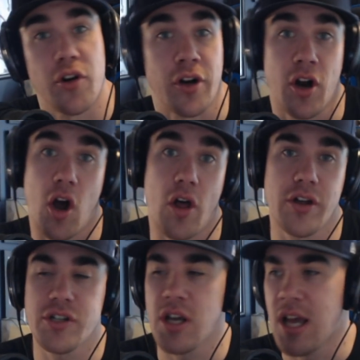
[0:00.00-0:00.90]
in
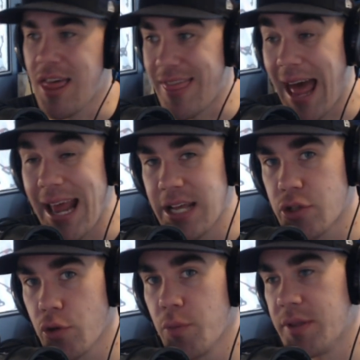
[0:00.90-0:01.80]
college. That age
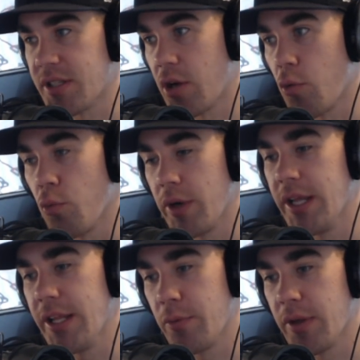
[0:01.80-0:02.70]
group is going to
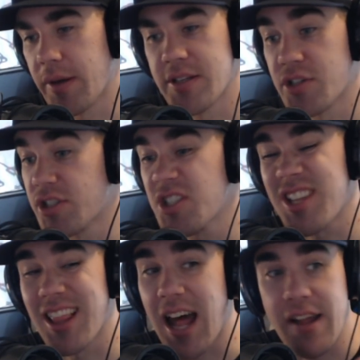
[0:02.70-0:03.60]
really, really because there's just
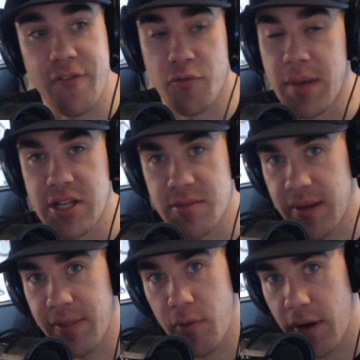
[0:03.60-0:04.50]
a lot of information
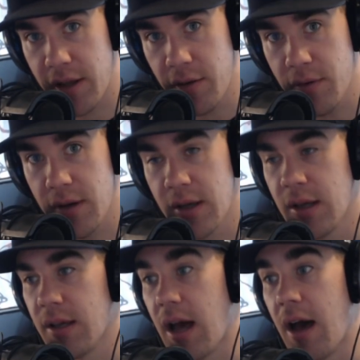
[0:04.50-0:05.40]
being thrown at you
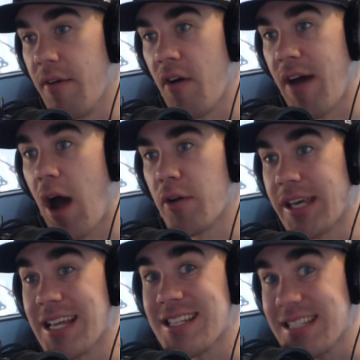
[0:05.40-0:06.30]
uh, of how to
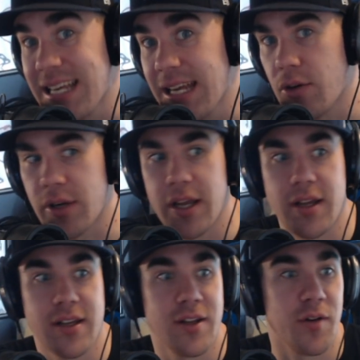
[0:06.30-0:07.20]
get seen or get
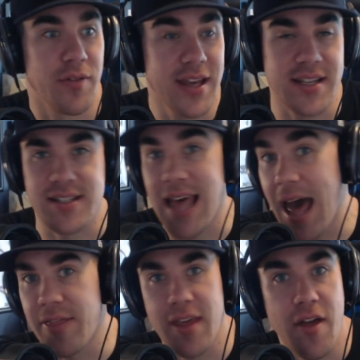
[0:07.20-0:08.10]
you know this,
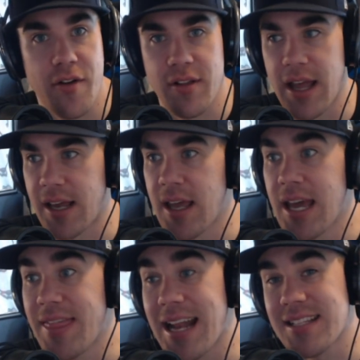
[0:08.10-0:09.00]
that, and the other. Like
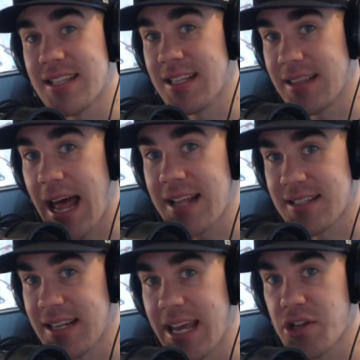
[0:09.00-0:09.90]
that is the that is
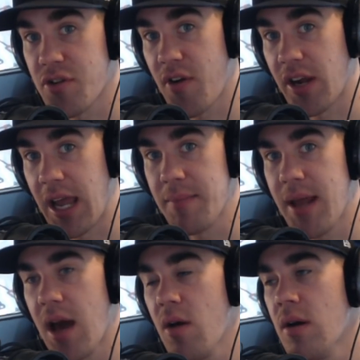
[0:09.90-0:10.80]
the nature of our game
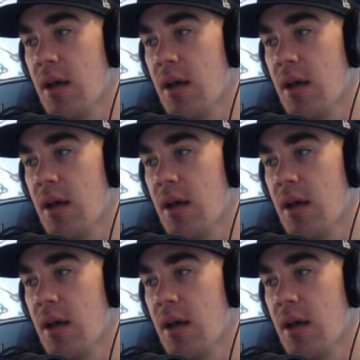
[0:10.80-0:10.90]
now.